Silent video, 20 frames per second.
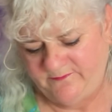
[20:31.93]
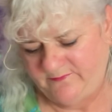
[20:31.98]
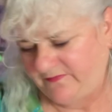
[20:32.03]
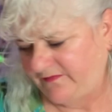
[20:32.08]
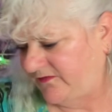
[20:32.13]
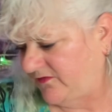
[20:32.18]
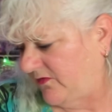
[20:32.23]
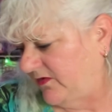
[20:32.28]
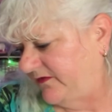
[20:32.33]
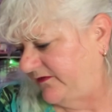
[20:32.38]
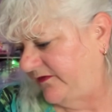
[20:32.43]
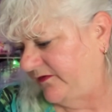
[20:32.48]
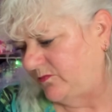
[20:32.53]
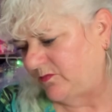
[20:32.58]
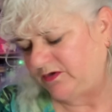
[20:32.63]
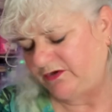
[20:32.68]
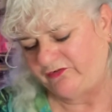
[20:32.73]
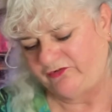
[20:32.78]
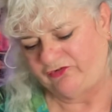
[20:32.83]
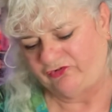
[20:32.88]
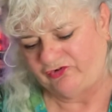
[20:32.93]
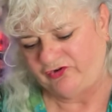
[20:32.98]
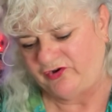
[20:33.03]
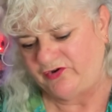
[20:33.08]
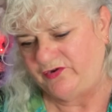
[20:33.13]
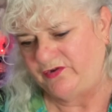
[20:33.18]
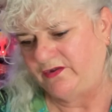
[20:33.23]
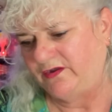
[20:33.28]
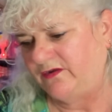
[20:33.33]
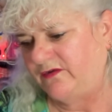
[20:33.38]
So I just wanted to show
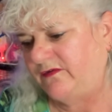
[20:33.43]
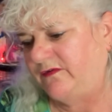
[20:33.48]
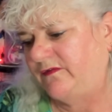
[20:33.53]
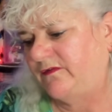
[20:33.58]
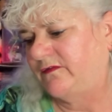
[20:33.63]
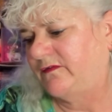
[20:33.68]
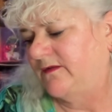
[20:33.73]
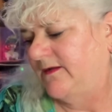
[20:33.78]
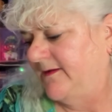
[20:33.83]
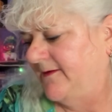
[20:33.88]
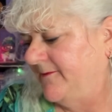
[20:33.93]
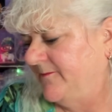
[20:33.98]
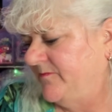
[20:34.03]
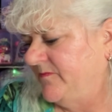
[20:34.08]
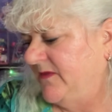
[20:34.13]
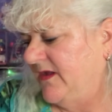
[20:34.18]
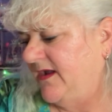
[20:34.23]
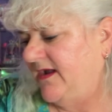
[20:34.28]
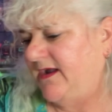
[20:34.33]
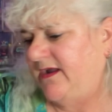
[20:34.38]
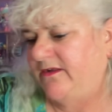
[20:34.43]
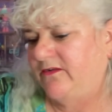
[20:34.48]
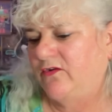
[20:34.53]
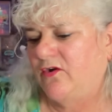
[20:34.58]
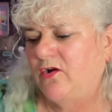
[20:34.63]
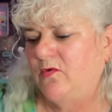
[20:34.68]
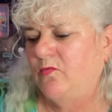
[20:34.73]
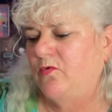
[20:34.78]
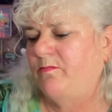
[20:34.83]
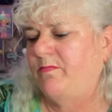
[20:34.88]
you those, and
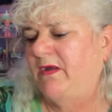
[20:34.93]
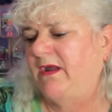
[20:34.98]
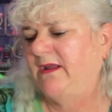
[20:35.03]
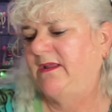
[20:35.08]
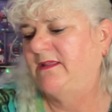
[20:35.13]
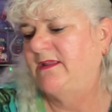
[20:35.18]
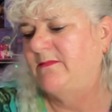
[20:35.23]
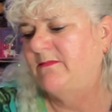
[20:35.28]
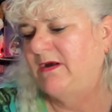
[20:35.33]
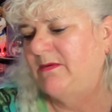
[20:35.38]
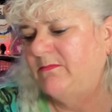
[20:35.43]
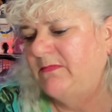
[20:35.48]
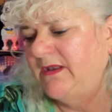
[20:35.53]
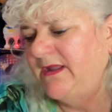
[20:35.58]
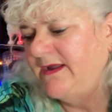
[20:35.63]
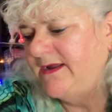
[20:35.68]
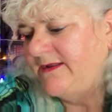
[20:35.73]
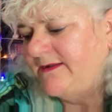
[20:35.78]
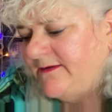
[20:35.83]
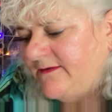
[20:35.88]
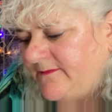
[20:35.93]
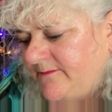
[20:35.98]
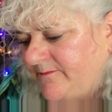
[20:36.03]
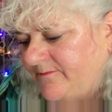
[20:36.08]
I will pack them up later.